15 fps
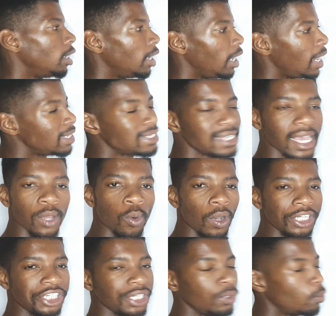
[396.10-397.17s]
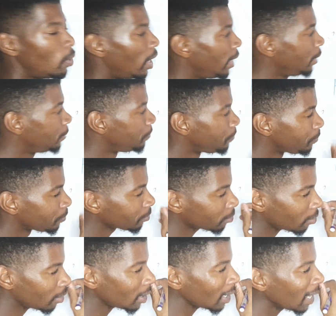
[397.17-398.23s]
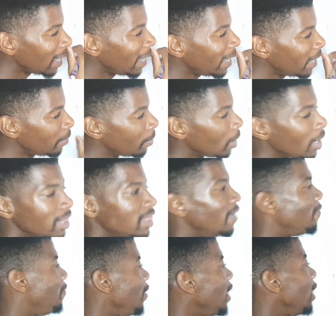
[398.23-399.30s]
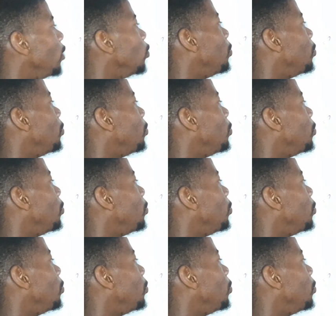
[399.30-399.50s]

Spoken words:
Let's say question 1, the value,